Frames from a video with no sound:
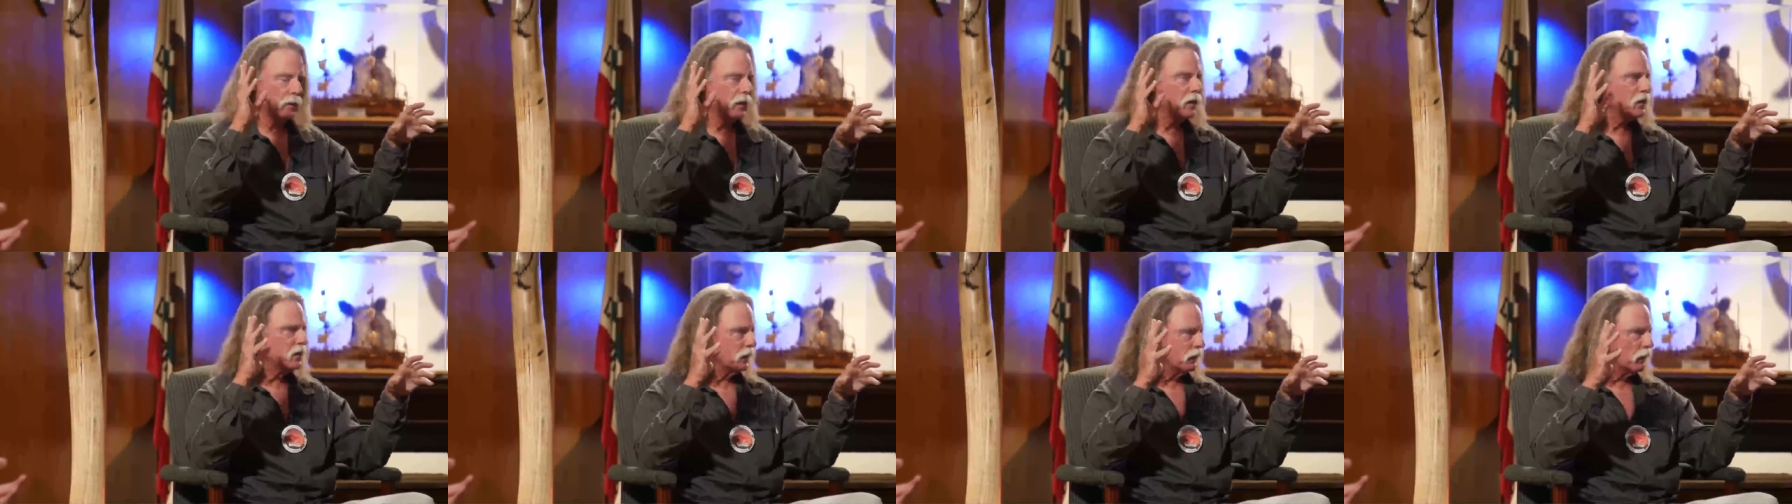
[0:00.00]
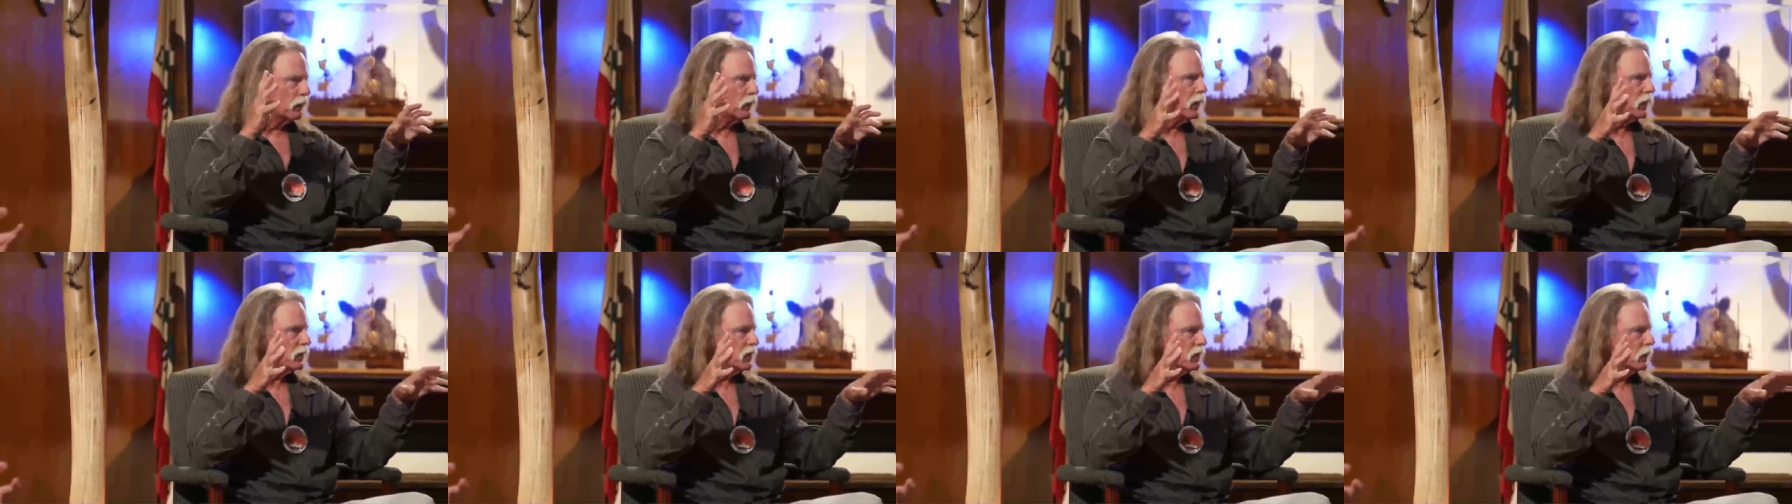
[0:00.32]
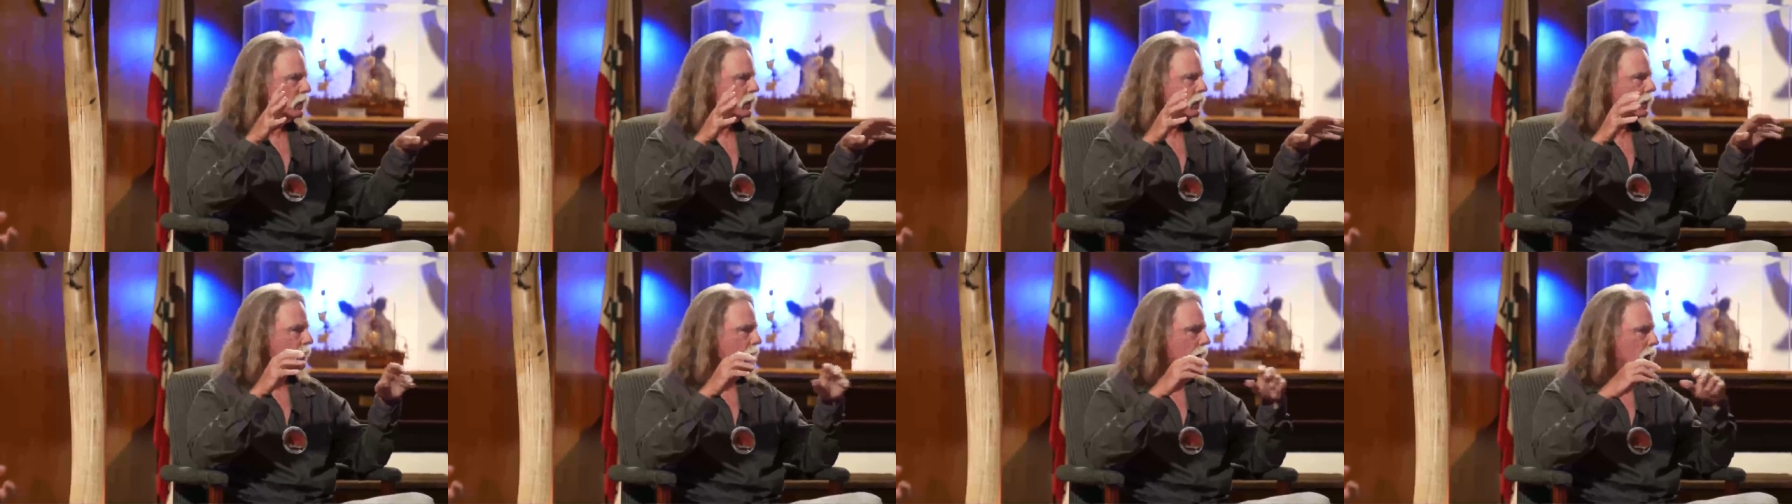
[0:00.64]
because it fits
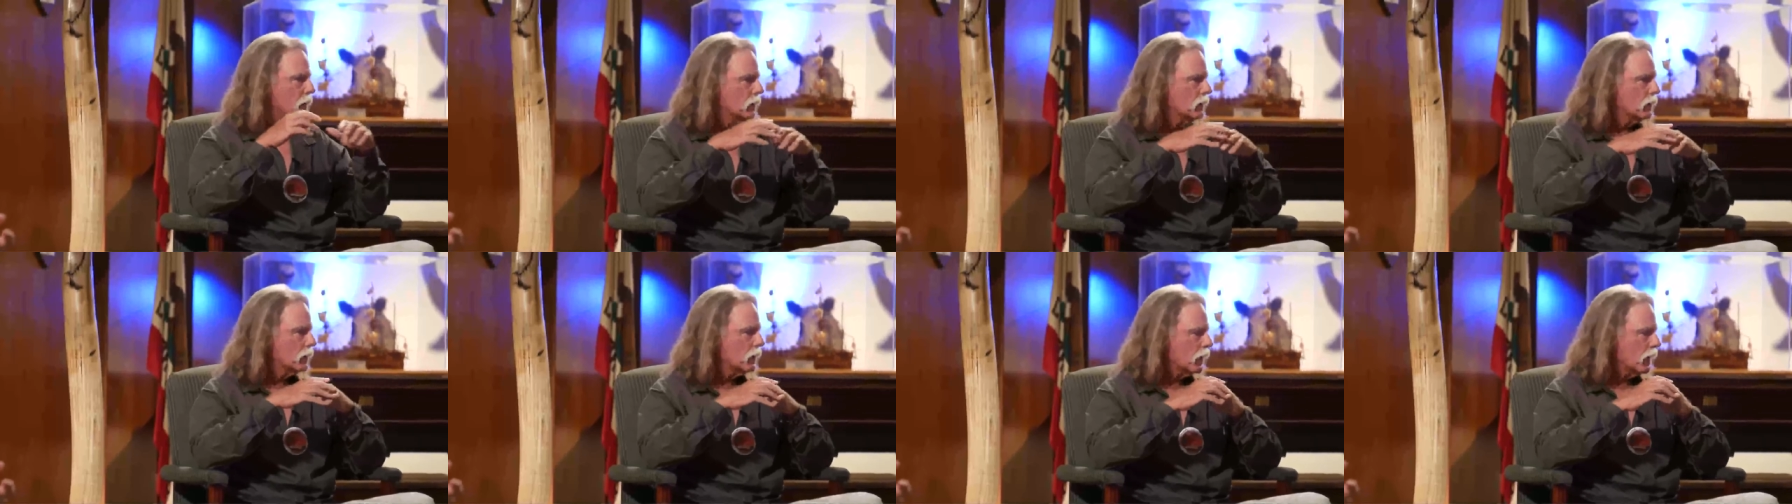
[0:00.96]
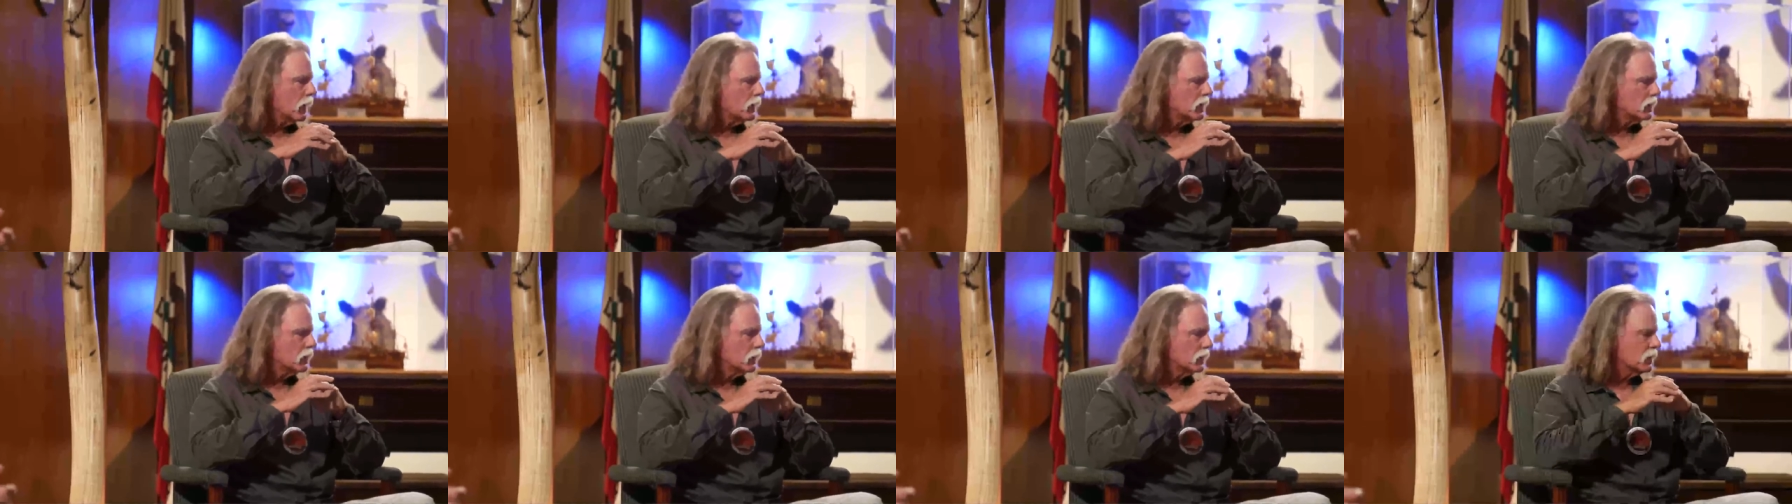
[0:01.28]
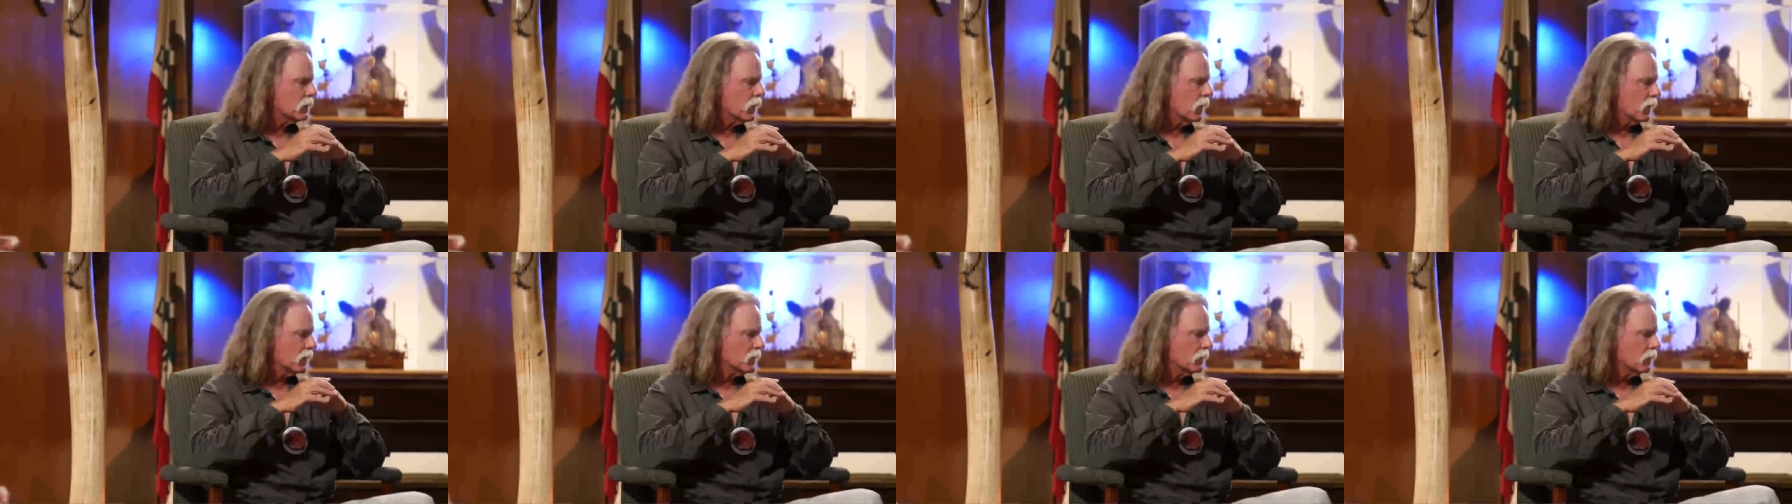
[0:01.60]
into tonight's
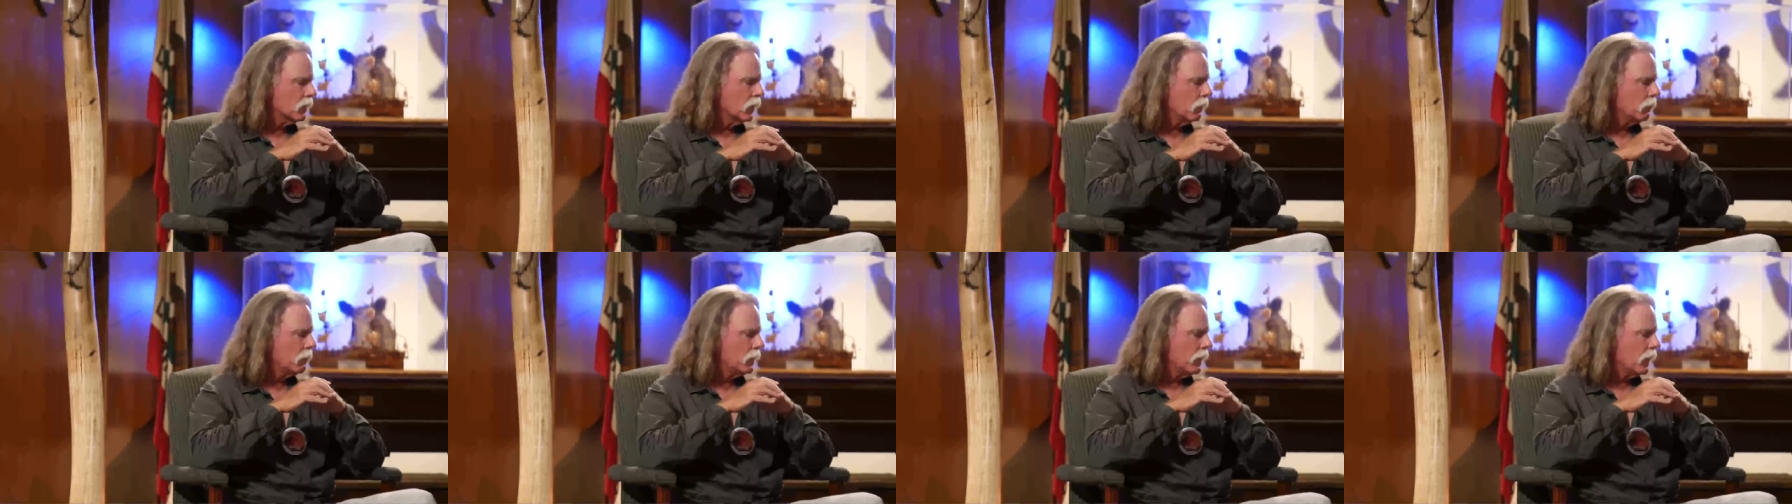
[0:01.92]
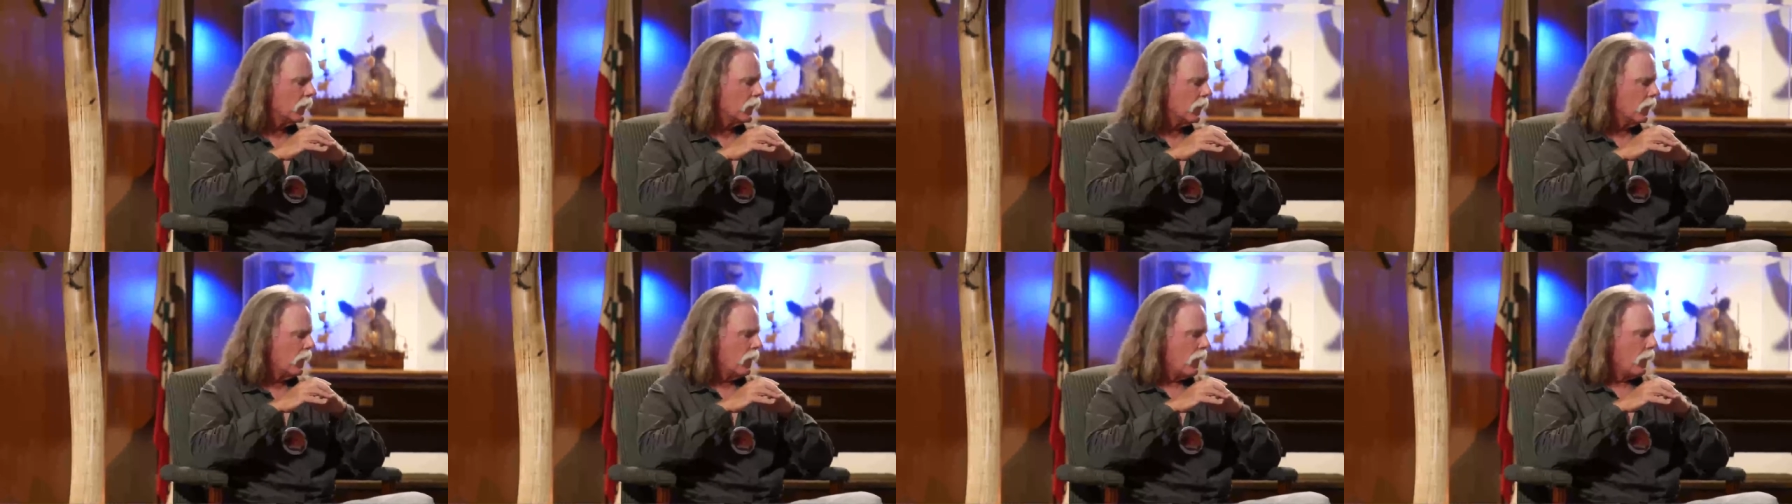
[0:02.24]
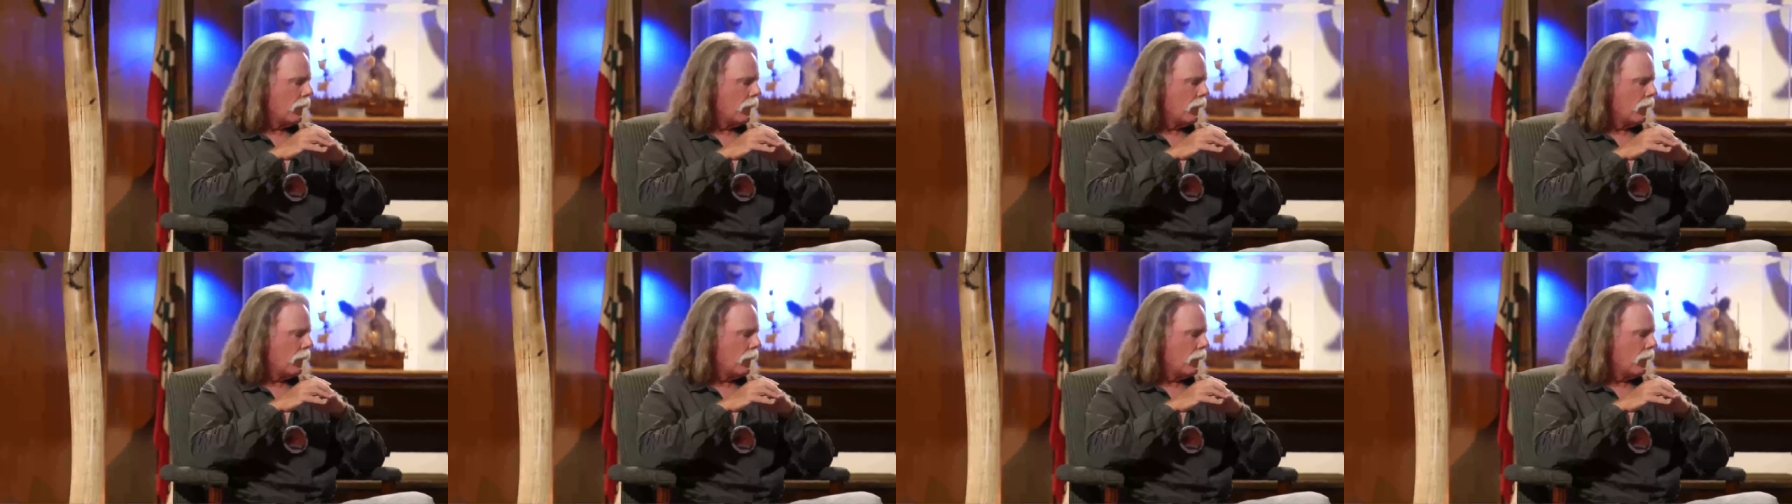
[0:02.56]
discussion a little bit.